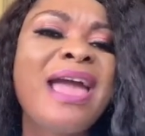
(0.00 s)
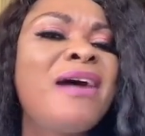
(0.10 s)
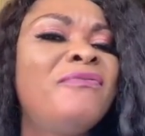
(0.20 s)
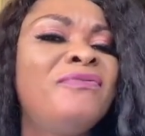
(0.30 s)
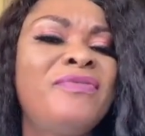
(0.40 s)
I
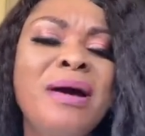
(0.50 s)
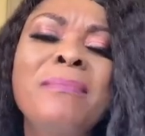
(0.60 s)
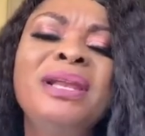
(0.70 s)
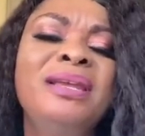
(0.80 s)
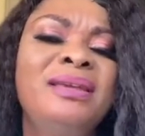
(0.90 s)
have
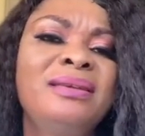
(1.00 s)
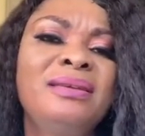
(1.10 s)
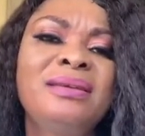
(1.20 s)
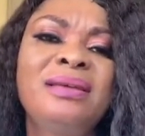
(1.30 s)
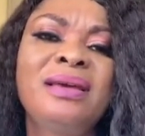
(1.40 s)
family,
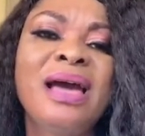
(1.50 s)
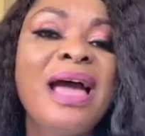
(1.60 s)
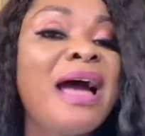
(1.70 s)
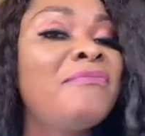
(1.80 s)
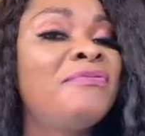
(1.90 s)

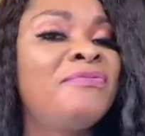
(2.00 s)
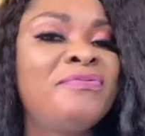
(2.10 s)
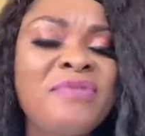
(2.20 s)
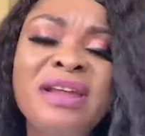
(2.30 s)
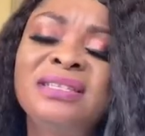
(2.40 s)
I have
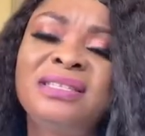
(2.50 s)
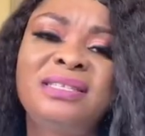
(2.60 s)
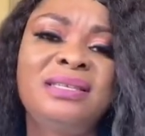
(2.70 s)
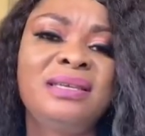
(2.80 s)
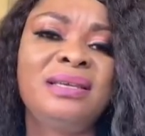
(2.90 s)

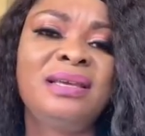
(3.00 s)
friends,